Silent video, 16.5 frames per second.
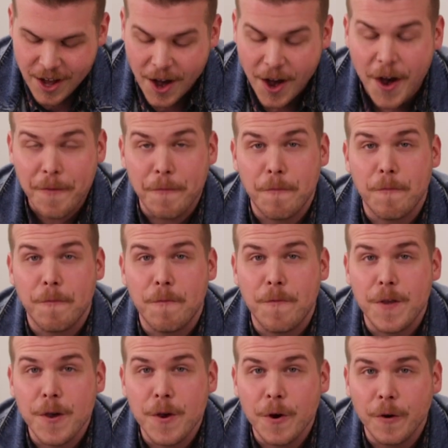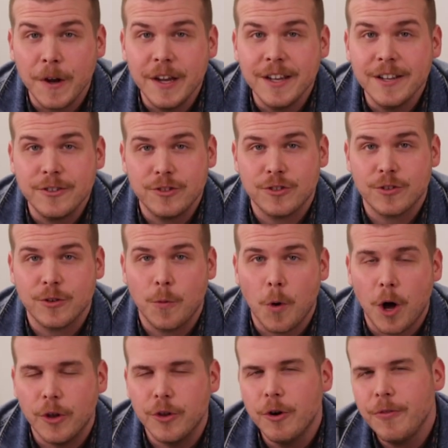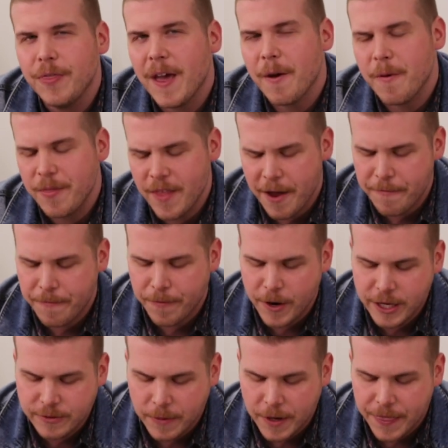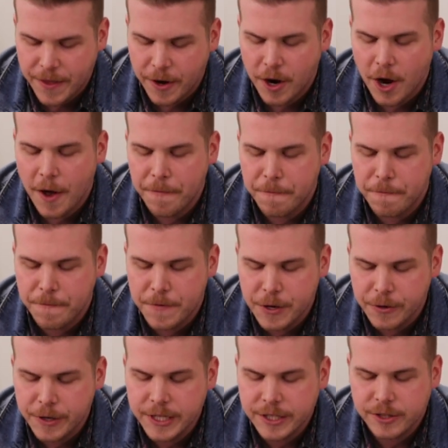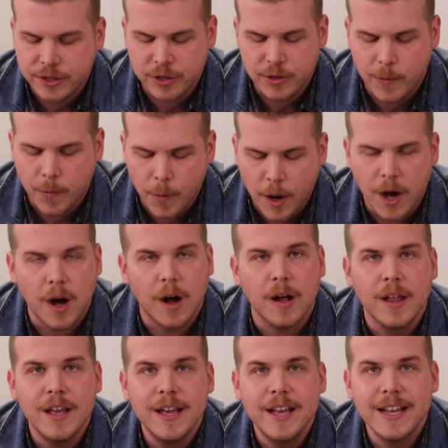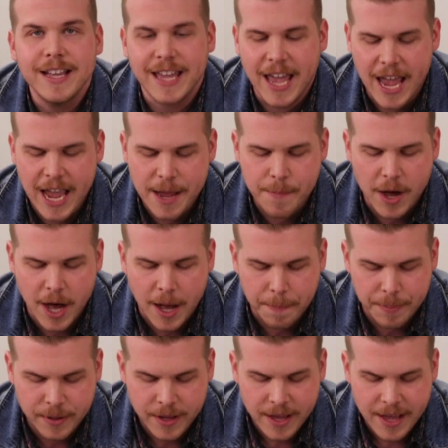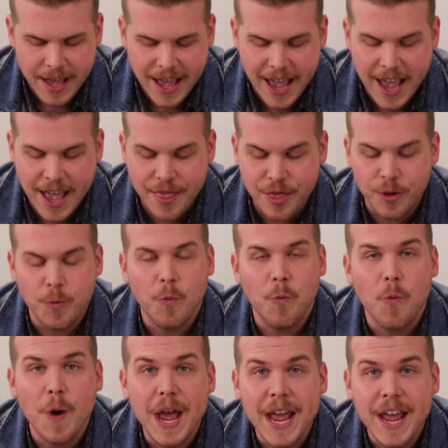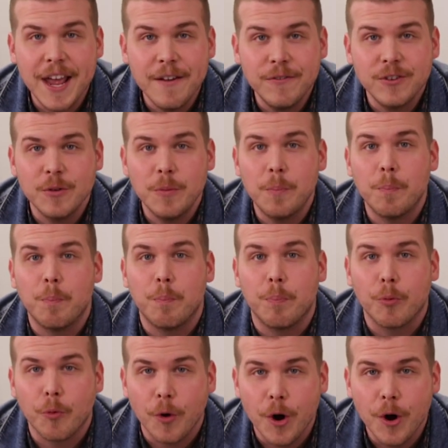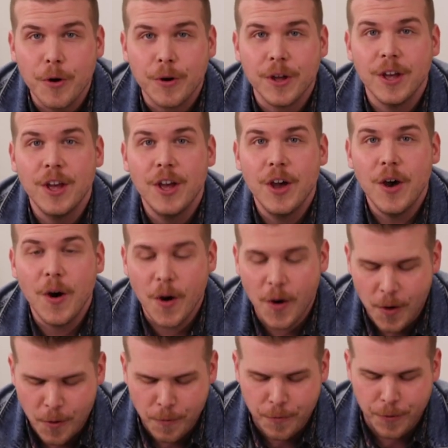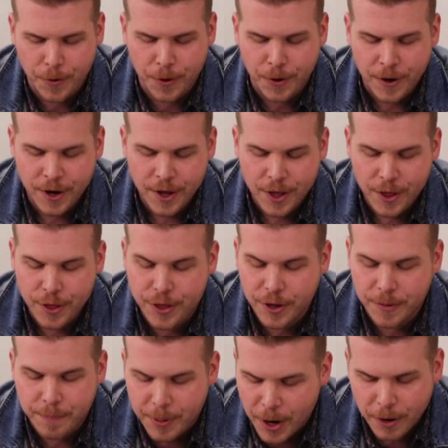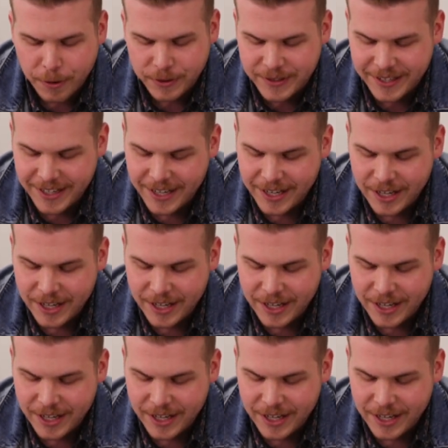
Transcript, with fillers: A furious squall, note that, that phrase right there, a furious squall came up and the waves broke over the boat